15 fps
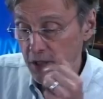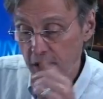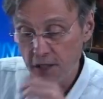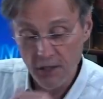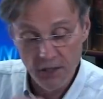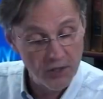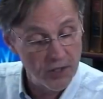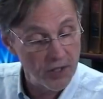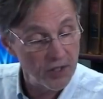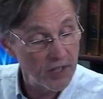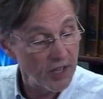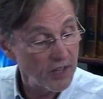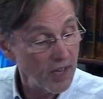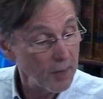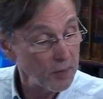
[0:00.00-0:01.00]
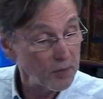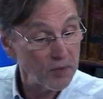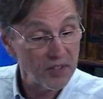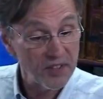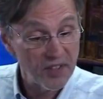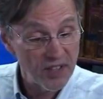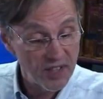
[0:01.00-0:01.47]
Is uh, Seth
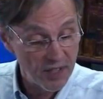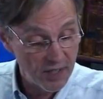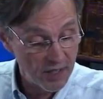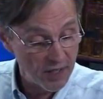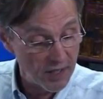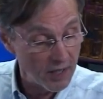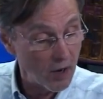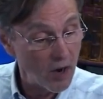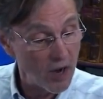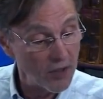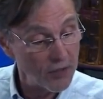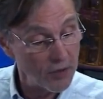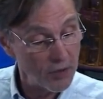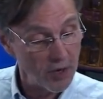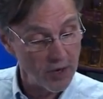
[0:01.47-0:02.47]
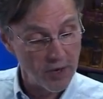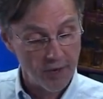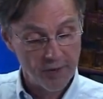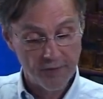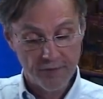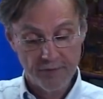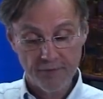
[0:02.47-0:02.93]
Abramson, the uh, author
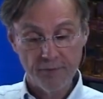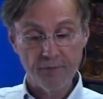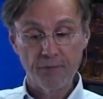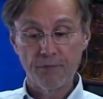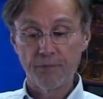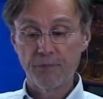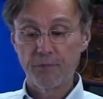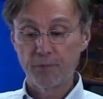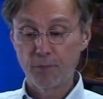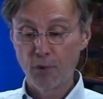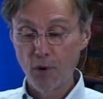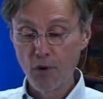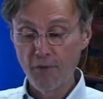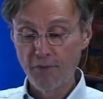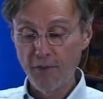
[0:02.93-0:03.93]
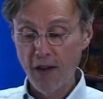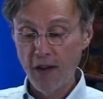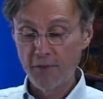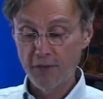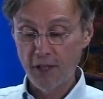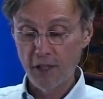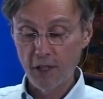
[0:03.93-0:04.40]
of Proof
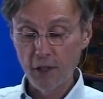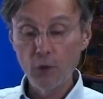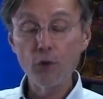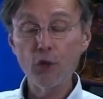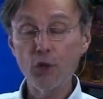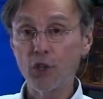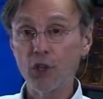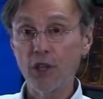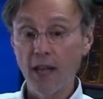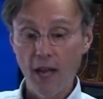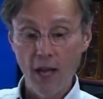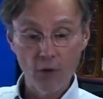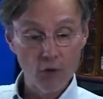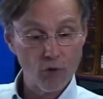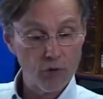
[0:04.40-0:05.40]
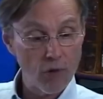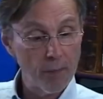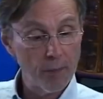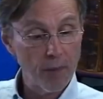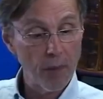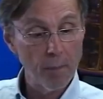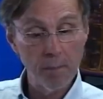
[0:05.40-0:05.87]
of Collusion, How
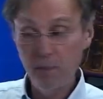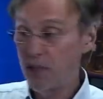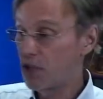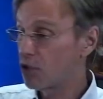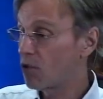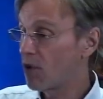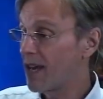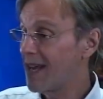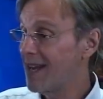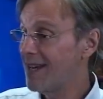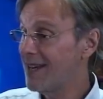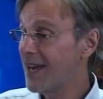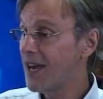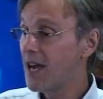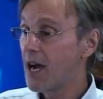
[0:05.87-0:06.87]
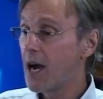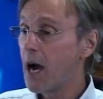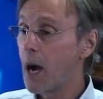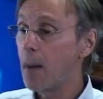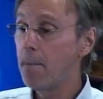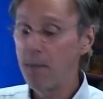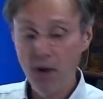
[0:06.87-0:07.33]
Trump Betrayed
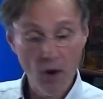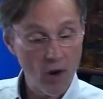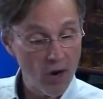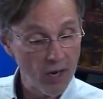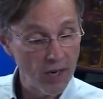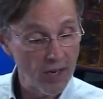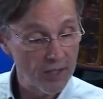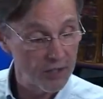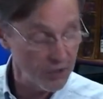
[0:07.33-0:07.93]
America.